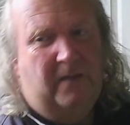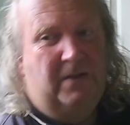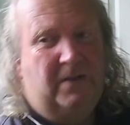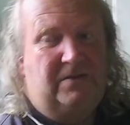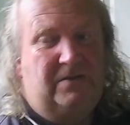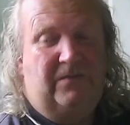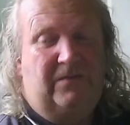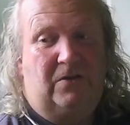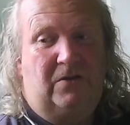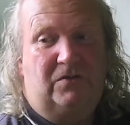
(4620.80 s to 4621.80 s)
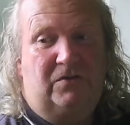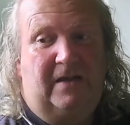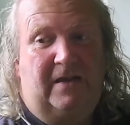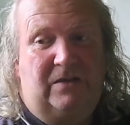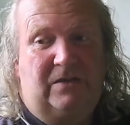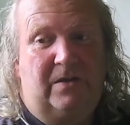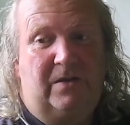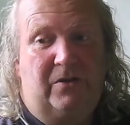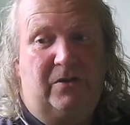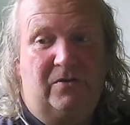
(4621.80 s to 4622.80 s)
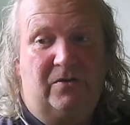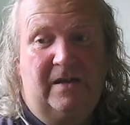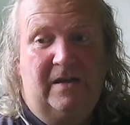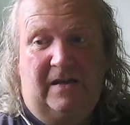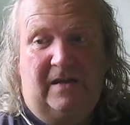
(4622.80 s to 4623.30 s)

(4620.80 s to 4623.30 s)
Um, definitely looks like it's worth a look.